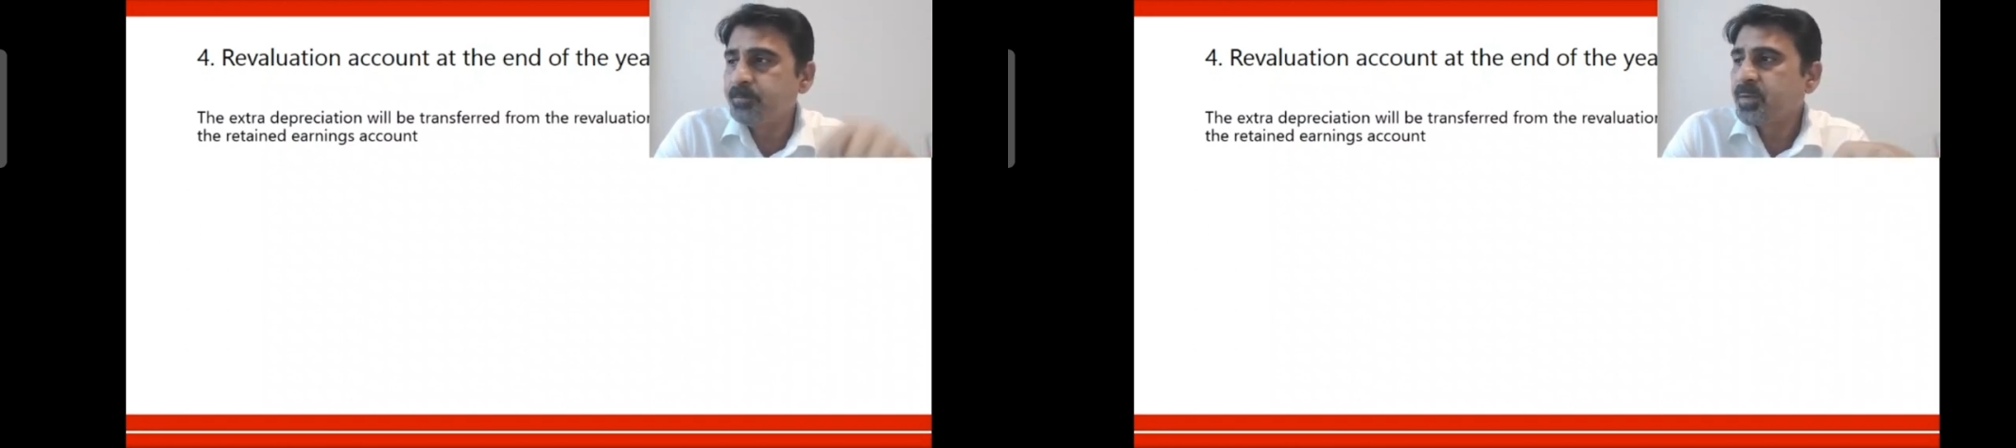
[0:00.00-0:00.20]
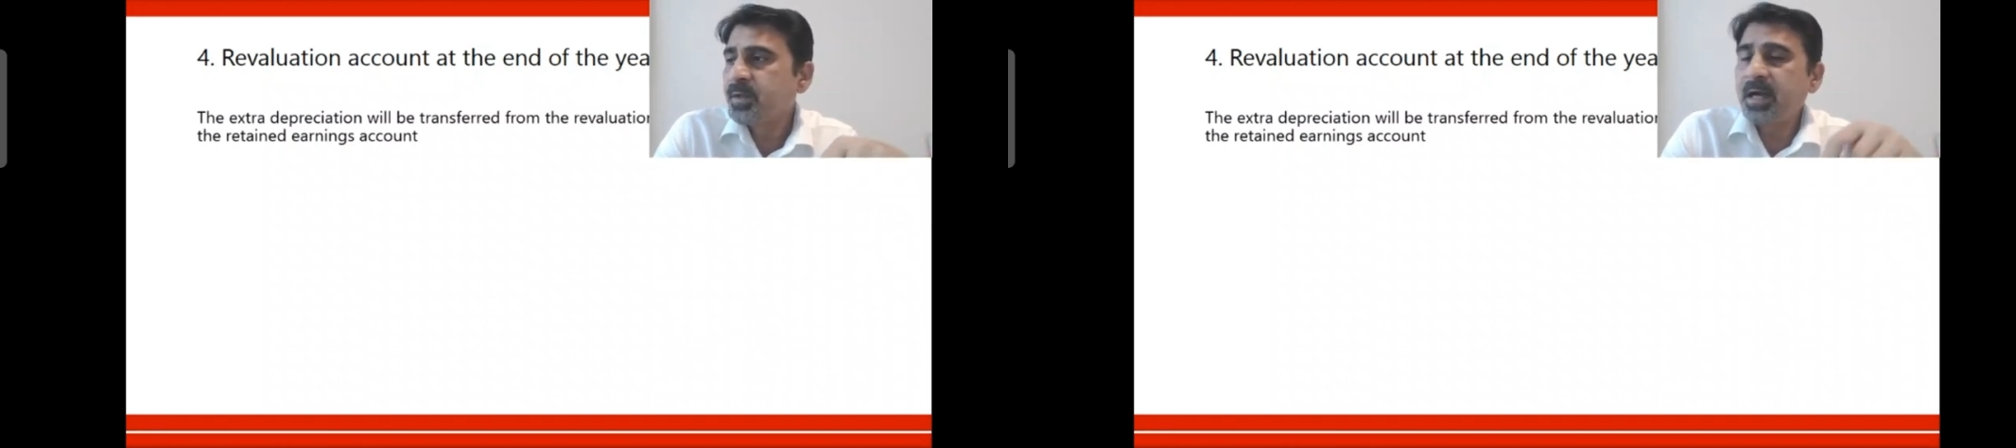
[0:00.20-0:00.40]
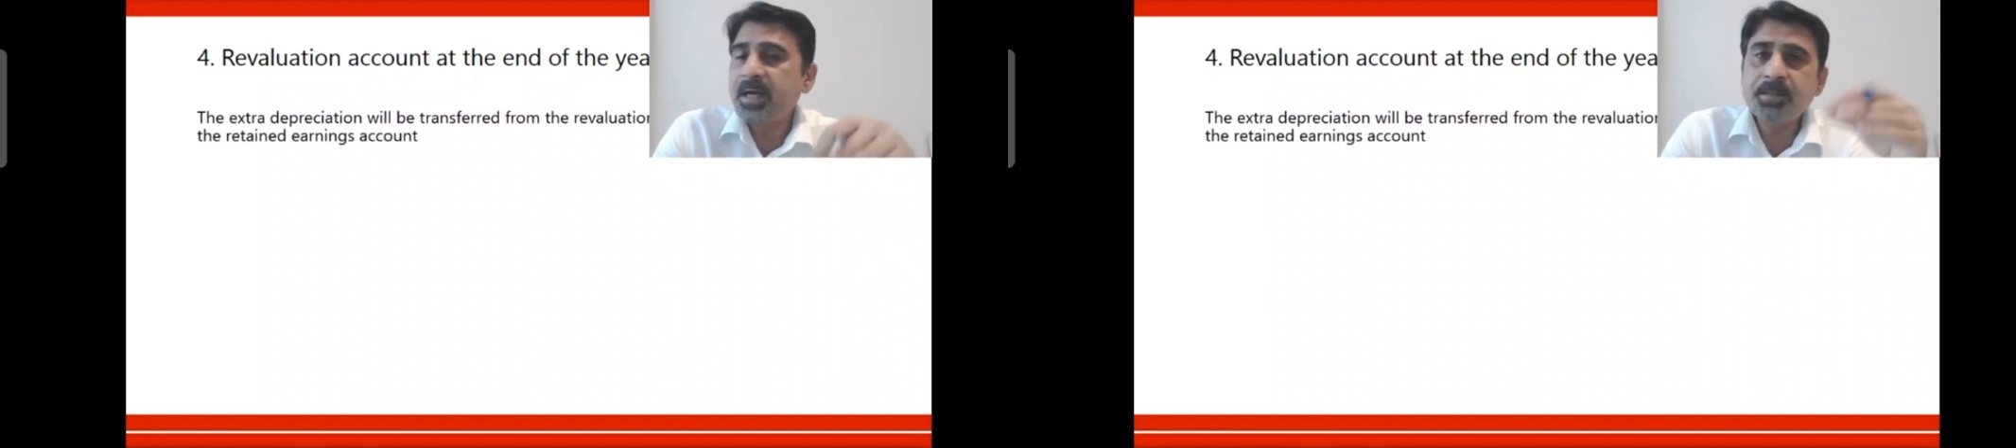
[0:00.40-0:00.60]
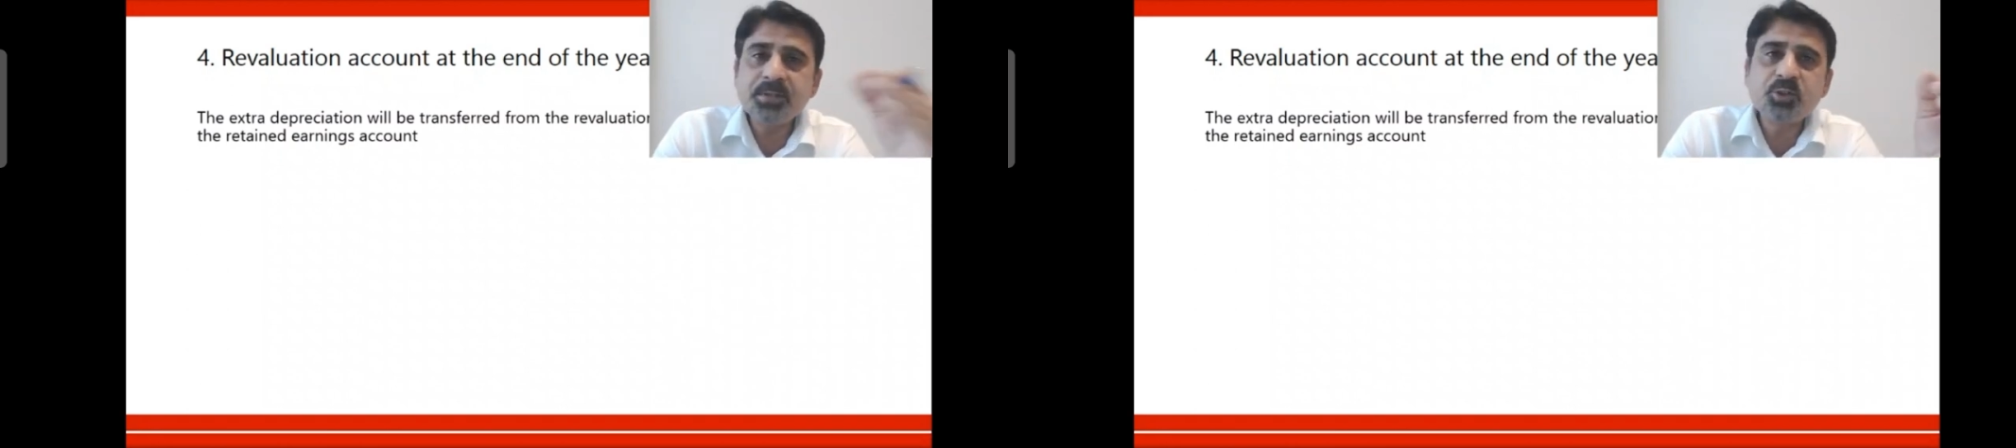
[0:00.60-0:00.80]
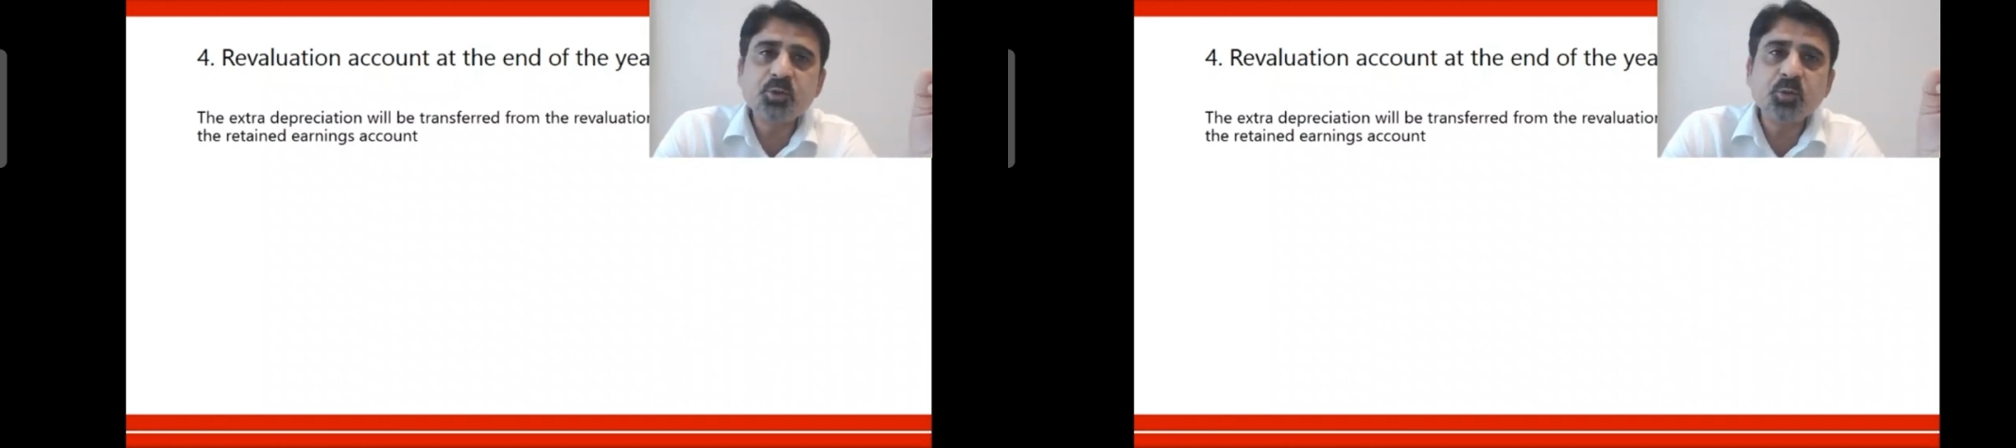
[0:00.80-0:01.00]
And number
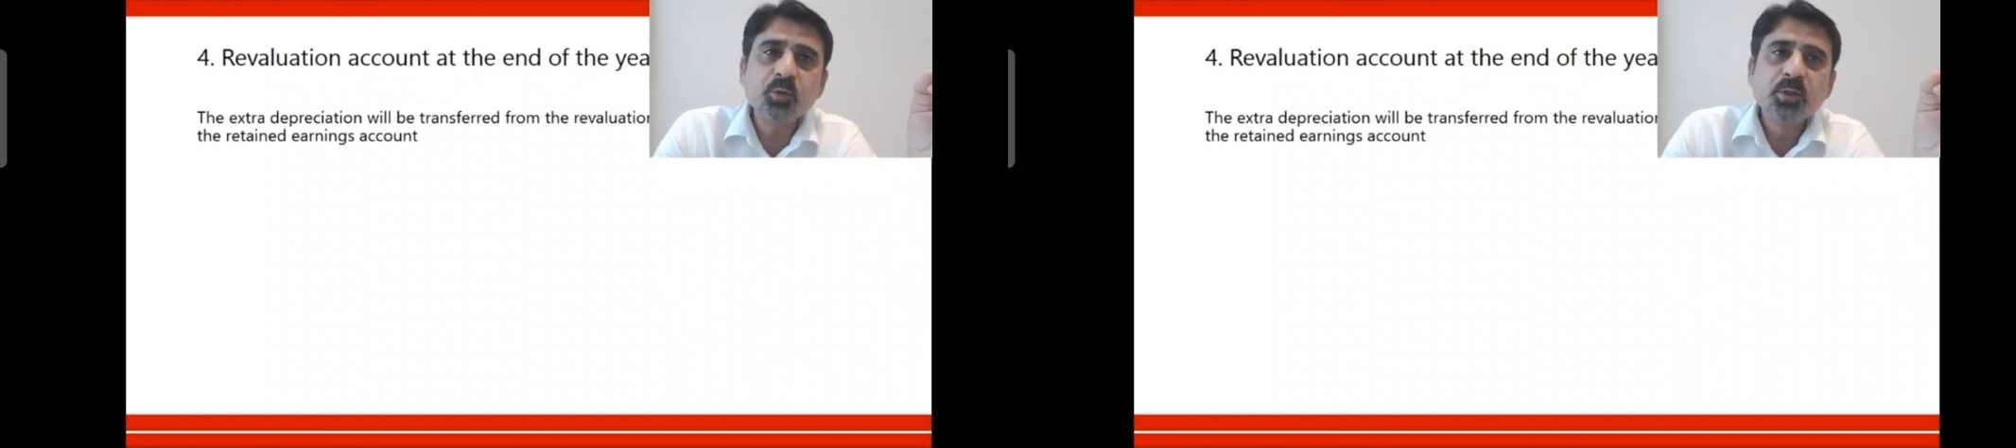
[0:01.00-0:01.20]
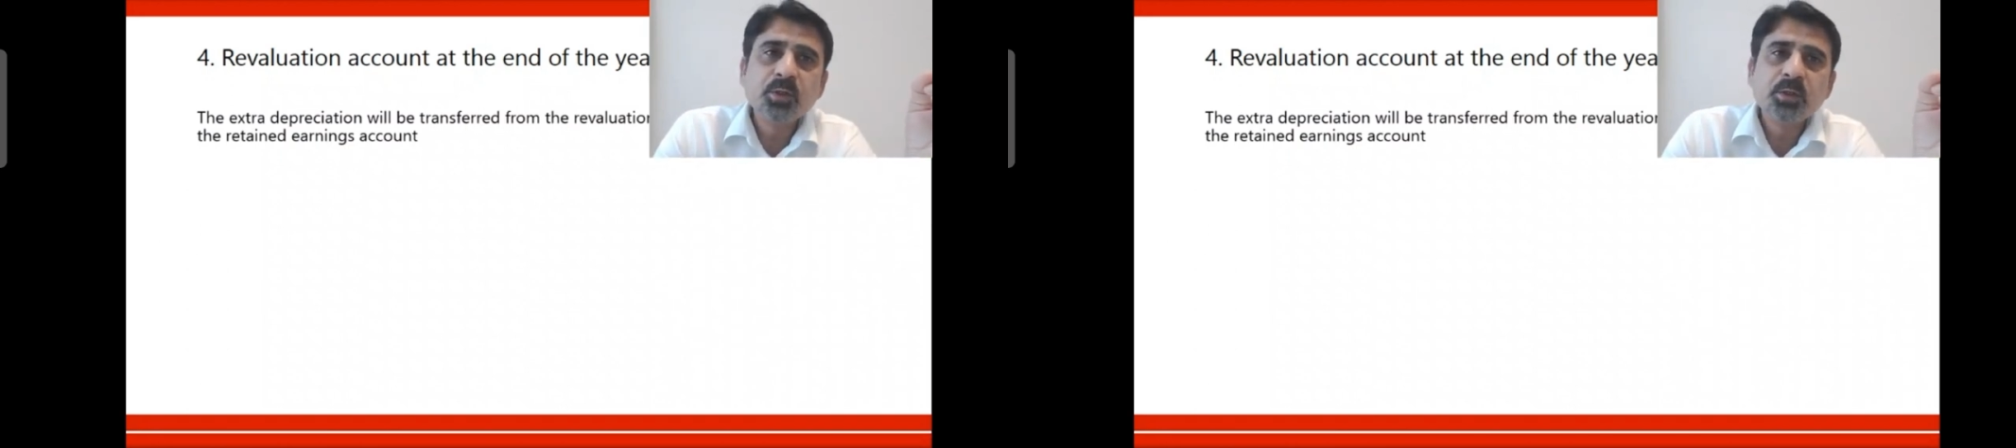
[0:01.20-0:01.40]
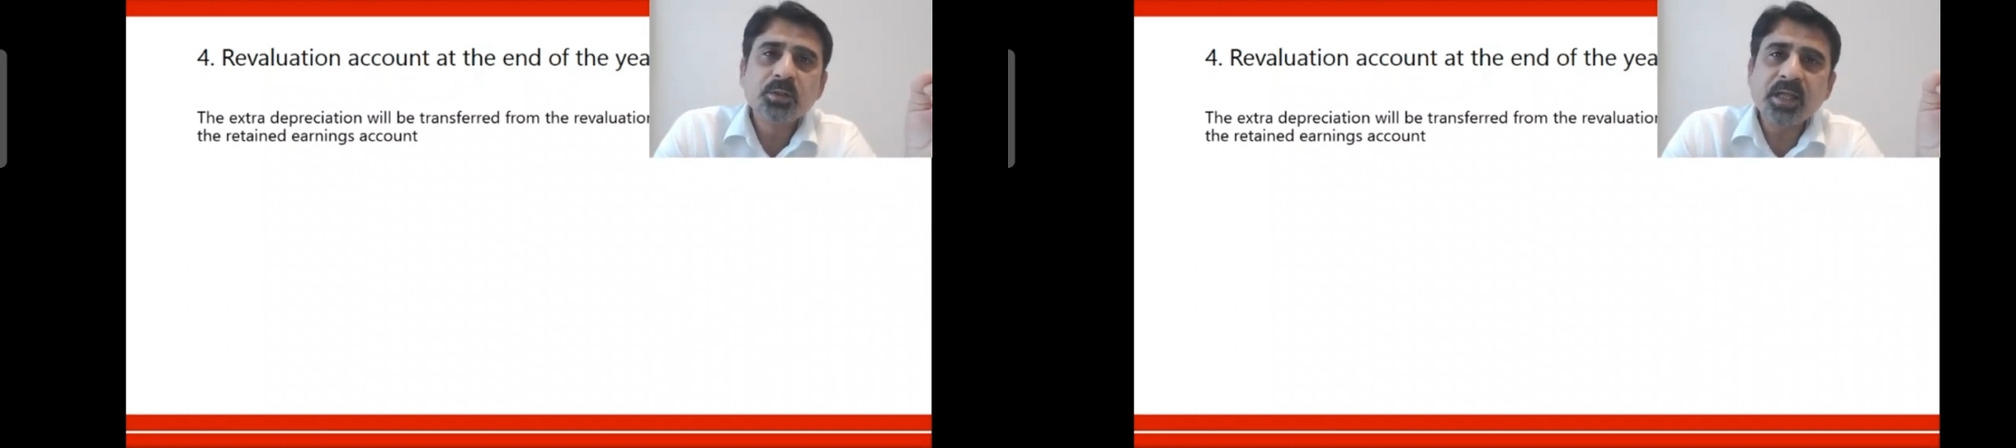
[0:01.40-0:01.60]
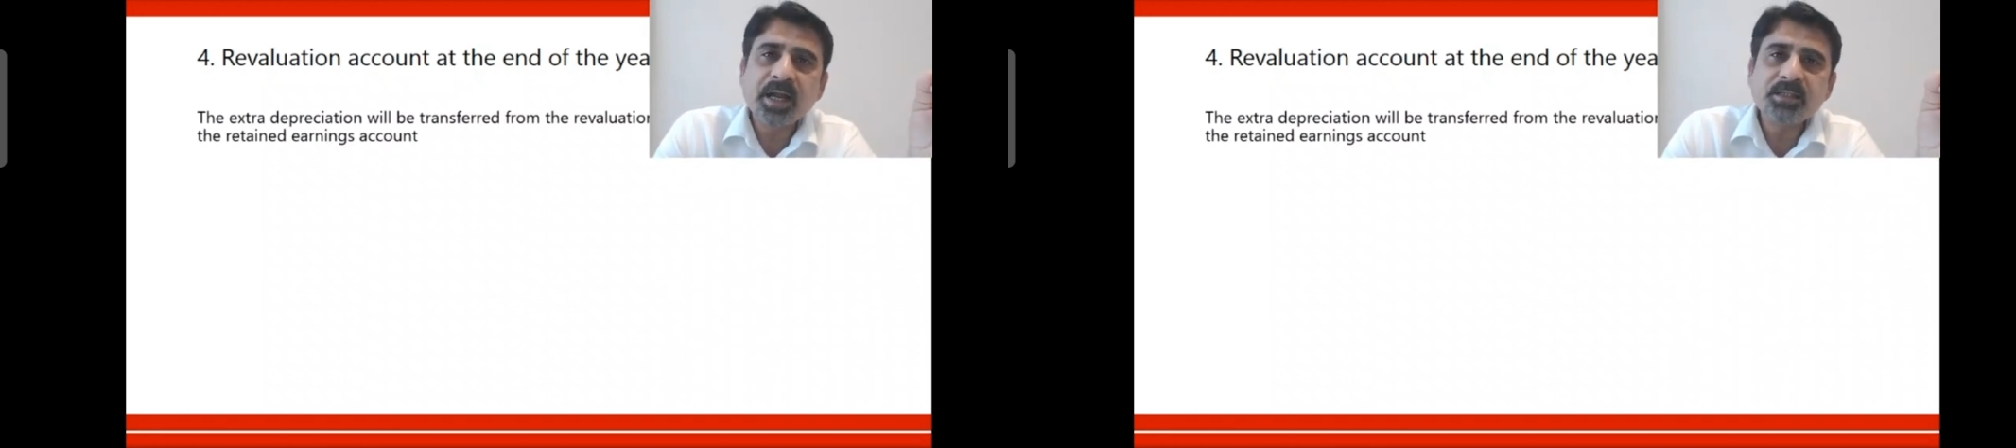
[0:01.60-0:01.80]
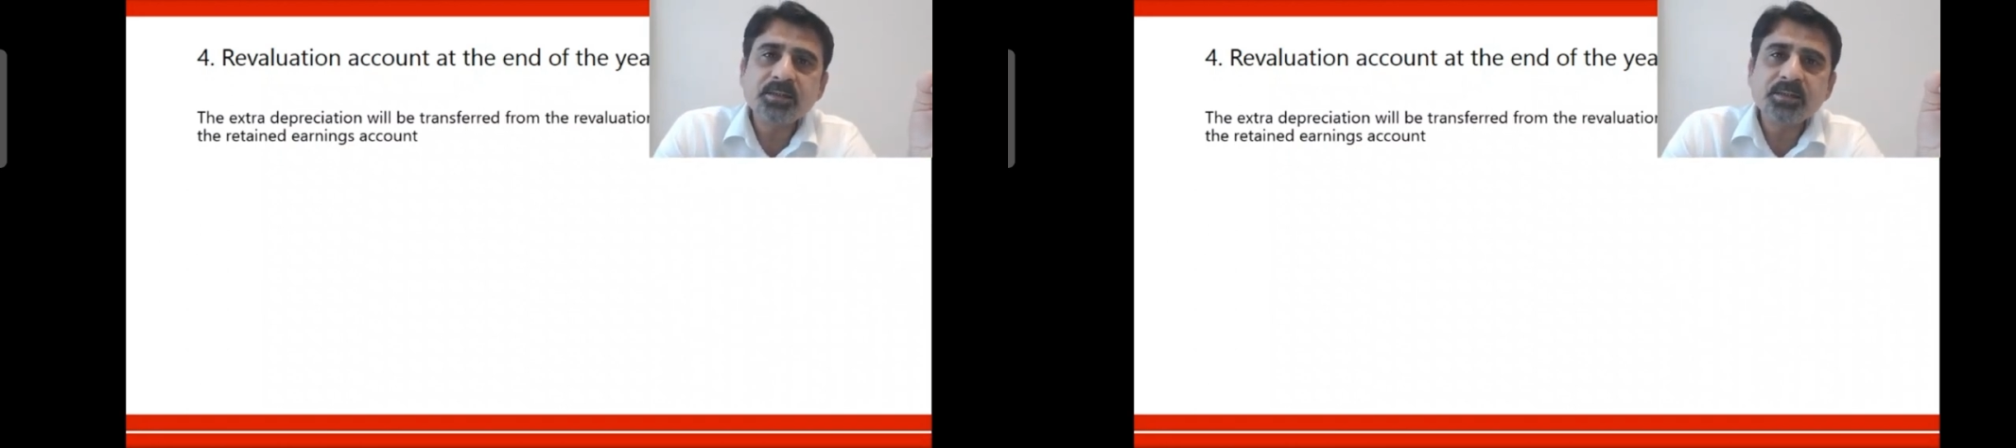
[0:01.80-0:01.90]
2, that